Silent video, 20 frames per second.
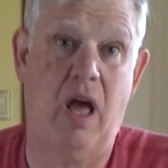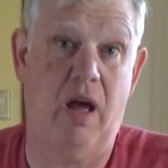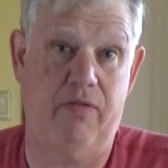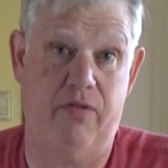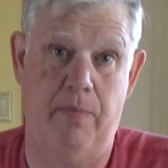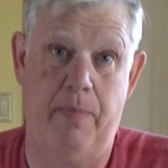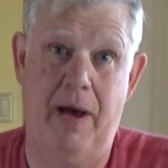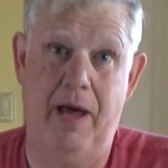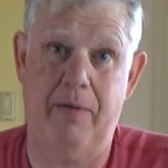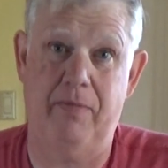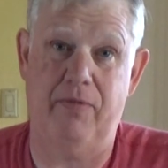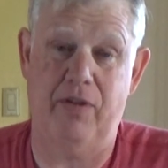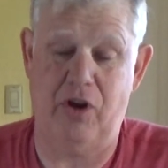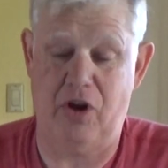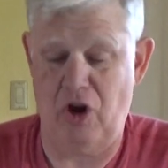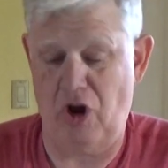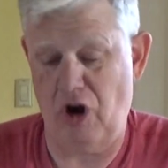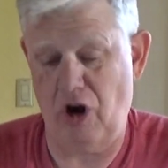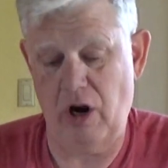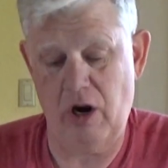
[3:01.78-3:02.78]
of the bottom of the
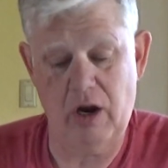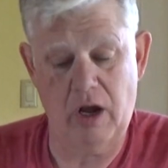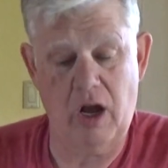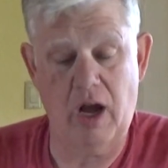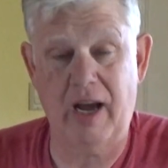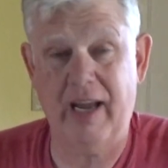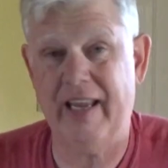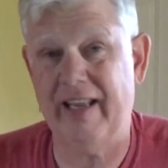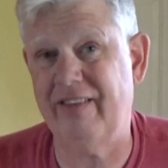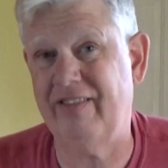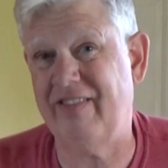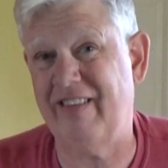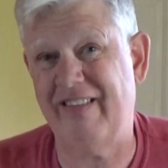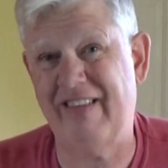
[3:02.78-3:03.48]
car against the